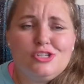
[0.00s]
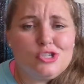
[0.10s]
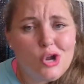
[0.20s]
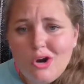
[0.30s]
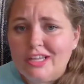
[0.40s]

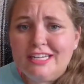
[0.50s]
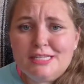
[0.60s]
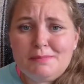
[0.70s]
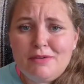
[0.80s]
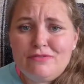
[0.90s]
Scarlet
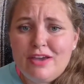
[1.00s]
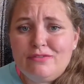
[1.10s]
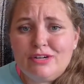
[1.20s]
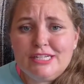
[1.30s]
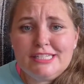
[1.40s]
is my
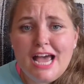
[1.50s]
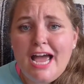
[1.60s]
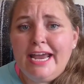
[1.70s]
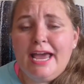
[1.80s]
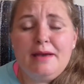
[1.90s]
favorite.
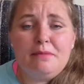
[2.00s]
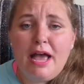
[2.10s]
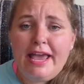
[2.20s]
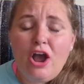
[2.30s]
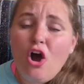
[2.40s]
I am
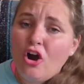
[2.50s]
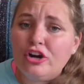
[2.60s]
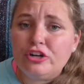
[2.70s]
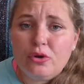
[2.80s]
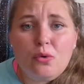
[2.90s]
a
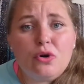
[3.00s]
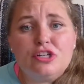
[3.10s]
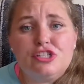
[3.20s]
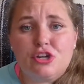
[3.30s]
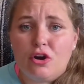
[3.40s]

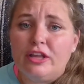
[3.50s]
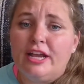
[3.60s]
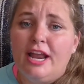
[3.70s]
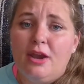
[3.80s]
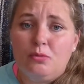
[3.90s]
hardcore
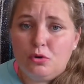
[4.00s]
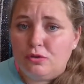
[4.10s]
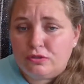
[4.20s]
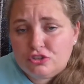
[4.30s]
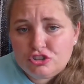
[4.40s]
Scarlet and
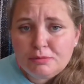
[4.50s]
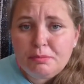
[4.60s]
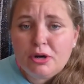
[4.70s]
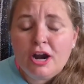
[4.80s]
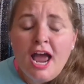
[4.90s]
Wolf
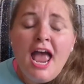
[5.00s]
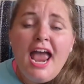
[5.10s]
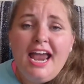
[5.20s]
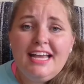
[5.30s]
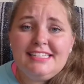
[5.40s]
shipper,
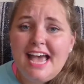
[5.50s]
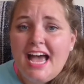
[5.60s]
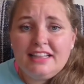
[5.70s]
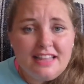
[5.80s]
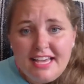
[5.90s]
and
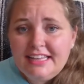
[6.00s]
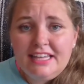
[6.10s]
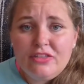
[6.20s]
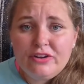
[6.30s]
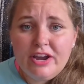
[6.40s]
I like
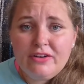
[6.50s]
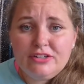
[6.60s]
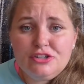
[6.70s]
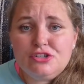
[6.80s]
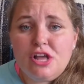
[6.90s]
the other
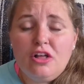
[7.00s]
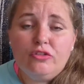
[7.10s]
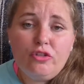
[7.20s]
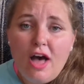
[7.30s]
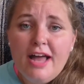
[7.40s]
characters a
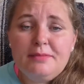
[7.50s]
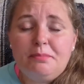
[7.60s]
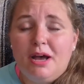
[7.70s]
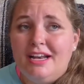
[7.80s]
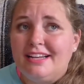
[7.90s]
lot,
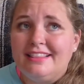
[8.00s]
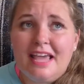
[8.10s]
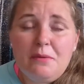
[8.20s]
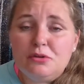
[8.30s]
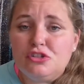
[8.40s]
but
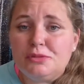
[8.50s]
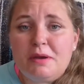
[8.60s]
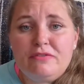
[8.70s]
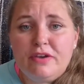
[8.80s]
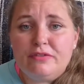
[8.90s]
they were just
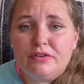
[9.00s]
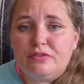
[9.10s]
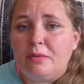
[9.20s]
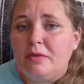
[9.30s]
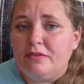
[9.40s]
my favorite
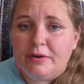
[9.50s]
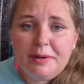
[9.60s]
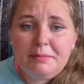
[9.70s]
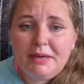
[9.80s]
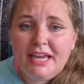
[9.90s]
from the
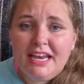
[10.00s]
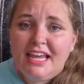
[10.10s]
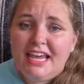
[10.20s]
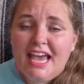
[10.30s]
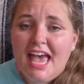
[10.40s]
very
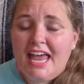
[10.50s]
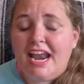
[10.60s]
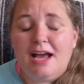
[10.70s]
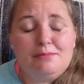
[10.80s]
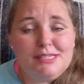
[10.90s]
beginning, and
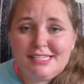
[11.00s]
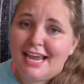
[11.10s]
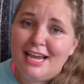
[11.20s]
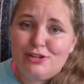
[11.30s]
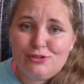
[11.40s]
I'm
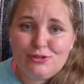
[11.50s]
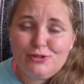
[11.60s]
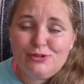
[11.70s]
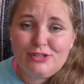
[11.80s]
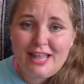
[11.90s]
staying
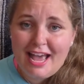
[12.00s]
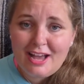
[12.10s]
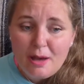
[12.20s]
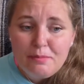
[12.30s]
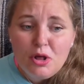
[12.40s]
true to that
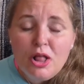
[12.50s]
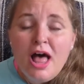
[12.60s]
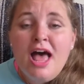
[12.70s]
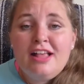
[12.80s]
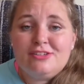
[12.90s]
couple,
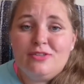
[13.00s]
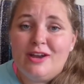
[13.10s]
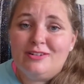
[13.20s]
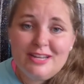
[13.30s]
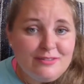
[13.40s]
so they
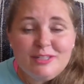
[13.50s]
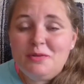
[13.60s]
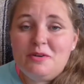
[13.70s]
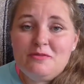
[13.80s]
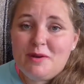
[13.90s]
are definitely
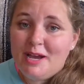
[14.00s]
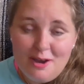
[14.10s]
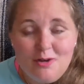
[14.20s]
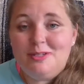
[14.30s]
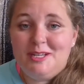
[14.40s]
one of my
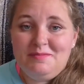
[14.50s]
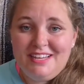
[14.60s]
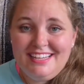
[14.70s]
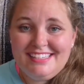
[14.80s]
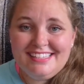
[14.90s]

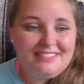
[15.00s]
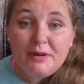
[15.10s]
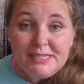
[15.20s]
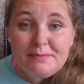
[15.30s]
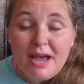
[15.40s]
OTPs.
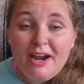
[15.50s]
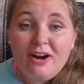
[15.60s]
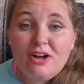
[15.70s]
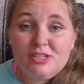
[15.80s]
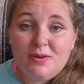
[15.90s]
Marissa Meyer
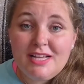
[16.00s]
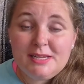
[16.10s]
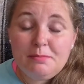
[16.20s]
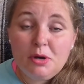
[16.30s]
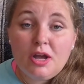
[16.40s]
also has
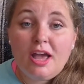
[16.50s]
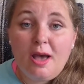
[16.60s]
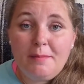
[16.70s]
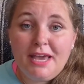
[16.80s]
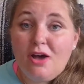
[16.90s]
a book
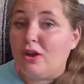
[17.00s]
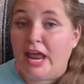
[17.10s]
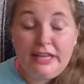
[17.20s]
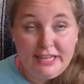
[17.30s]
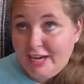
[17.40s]
coming out
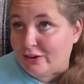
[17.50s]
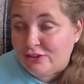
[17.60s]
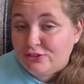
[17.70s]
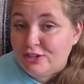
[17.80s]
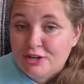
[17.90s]
later
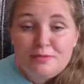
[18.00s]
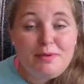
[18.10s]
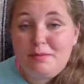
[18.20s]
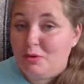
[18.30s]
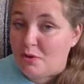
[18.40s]
this year.
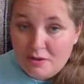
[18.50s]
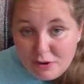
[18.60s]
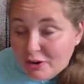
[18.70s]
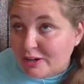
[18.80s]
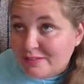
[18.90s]
Maybe you have
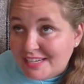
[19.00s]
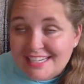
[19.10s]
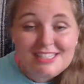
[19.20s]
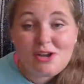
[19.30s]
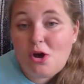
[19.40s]
heard of it.
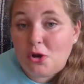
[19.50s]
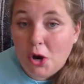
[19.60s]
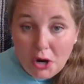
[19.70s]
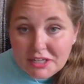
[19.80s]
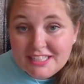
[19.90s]
It's called
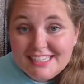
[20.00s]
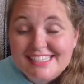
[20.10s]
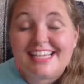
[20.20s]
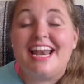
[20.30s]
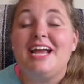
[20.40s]

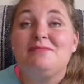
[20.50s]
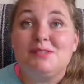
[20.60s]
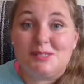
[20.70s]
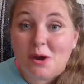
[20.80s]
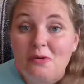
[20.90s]
Heartless, and I am
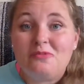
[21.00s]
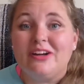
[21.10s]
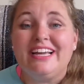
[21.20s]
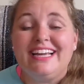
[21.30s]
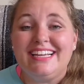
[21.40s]
so
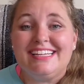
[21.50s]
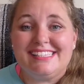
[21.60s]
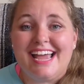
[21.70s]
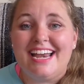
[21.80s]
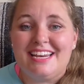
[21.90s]
freaking
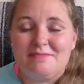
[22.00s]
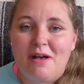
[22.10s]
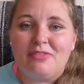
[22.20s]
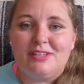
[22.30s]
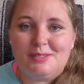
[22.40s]
excited
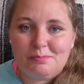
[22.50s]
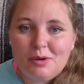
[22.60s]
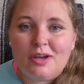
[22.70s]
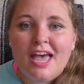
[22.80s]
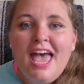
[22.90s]
about this
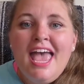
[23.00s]
book.